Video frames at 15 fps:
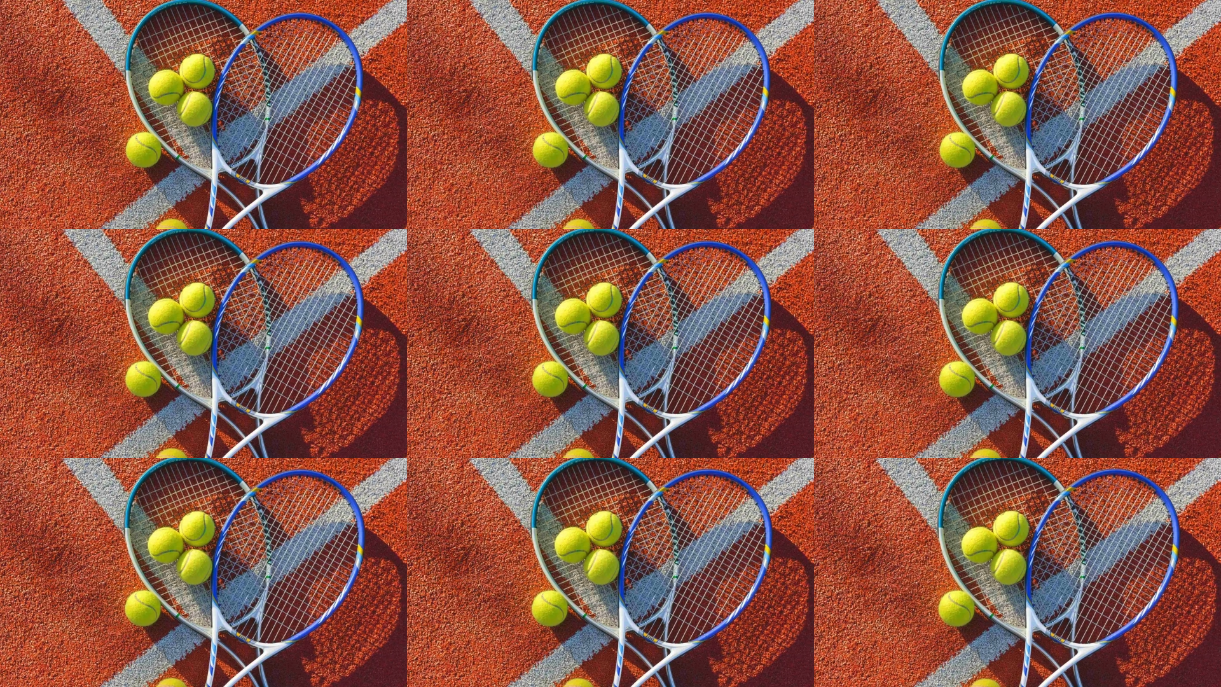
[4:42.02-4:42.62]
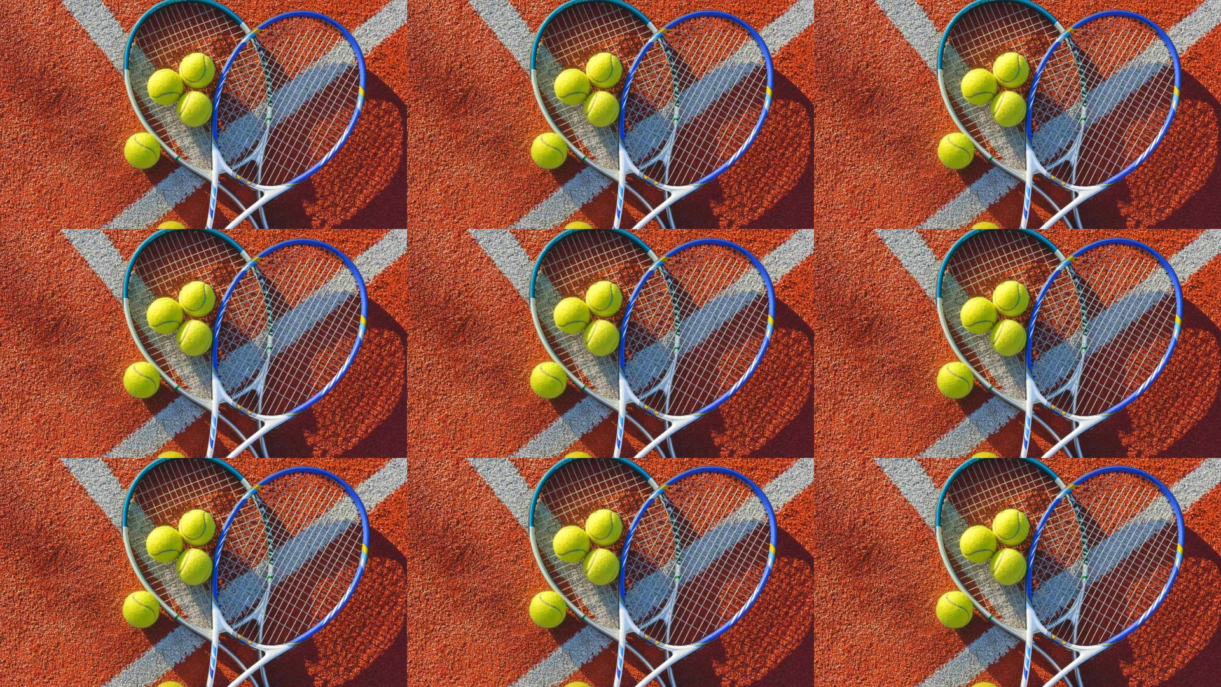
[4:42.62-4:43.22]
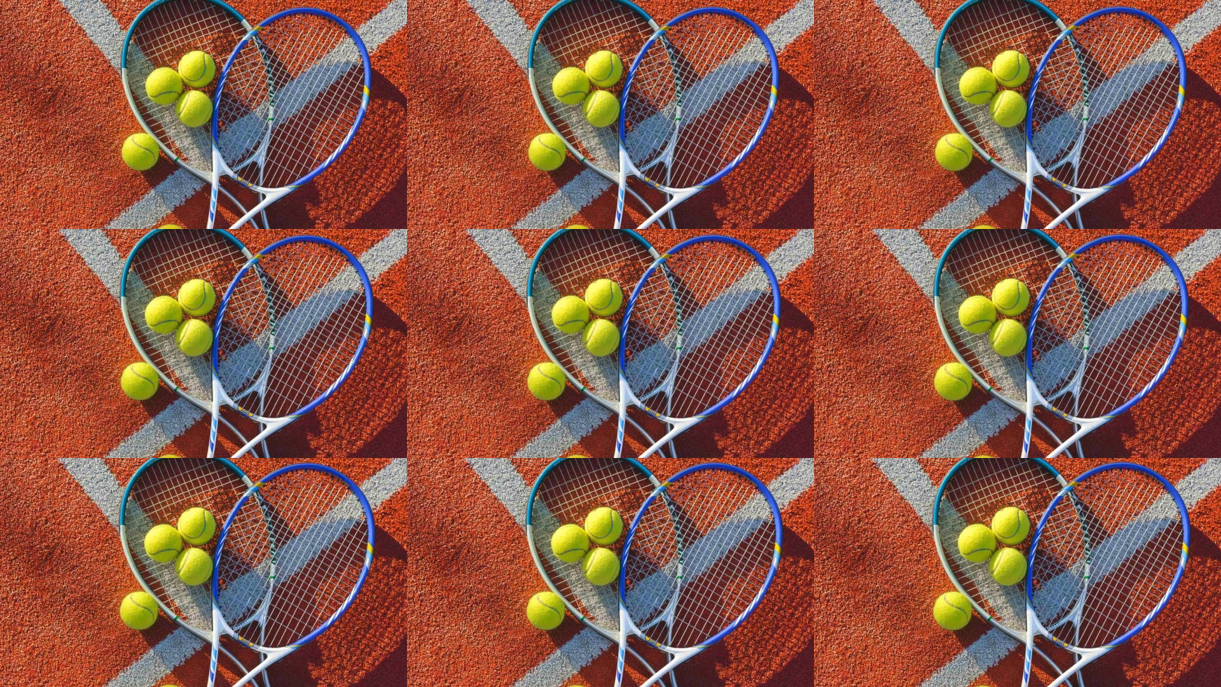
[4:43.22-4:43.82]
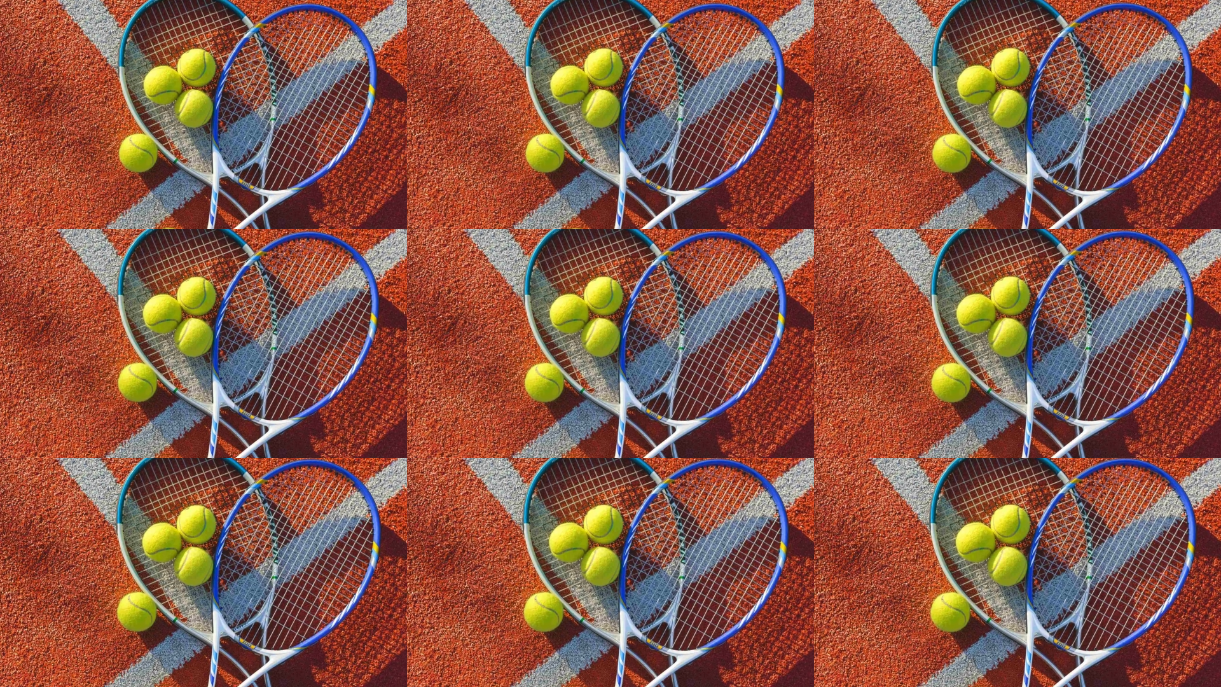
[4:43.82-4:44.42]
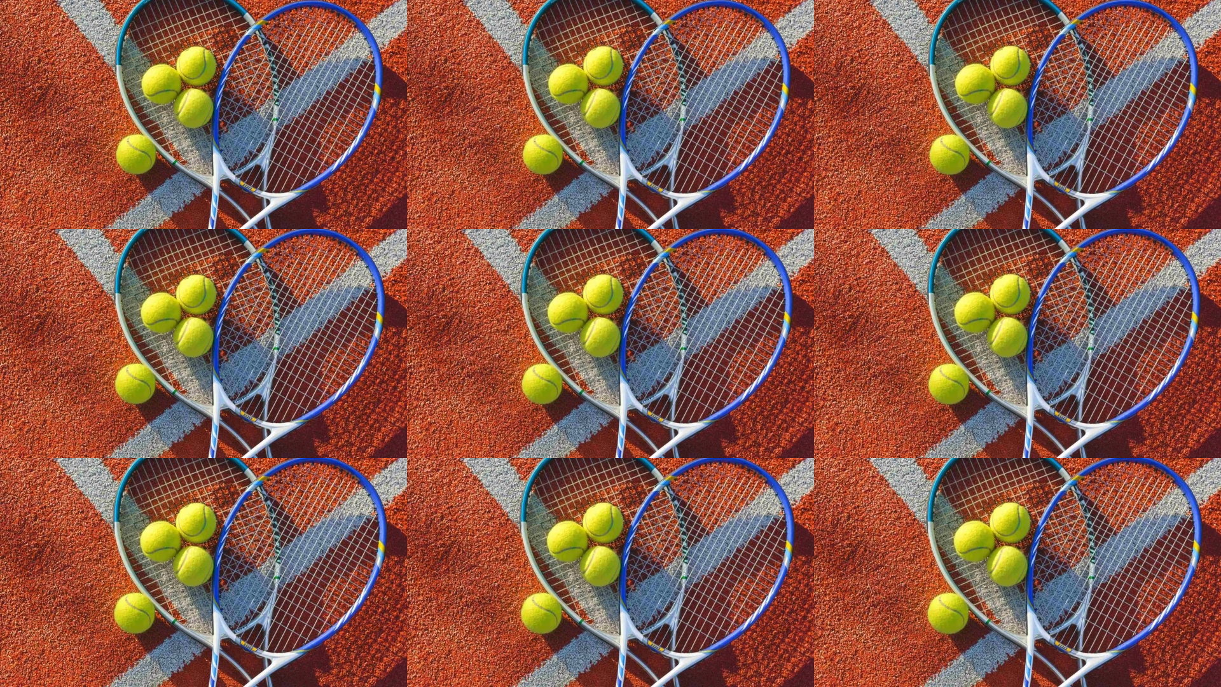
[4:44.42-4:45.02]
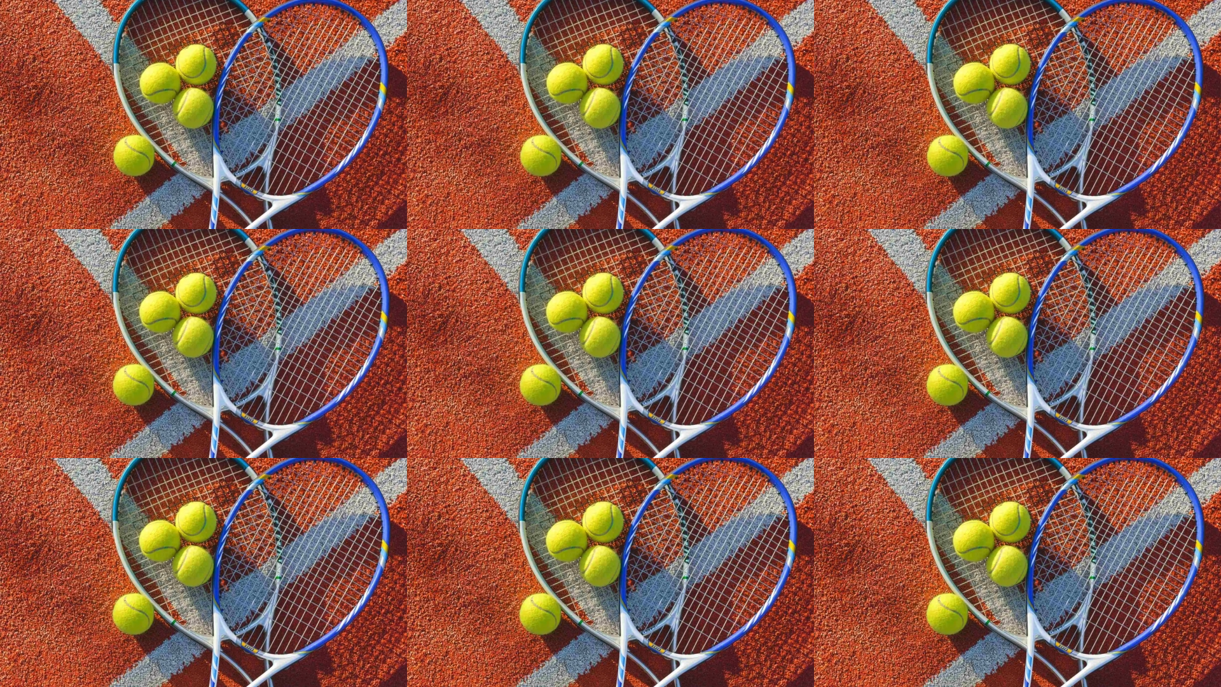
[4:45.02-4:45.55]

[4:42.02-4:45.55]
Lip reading: (no speaker visible)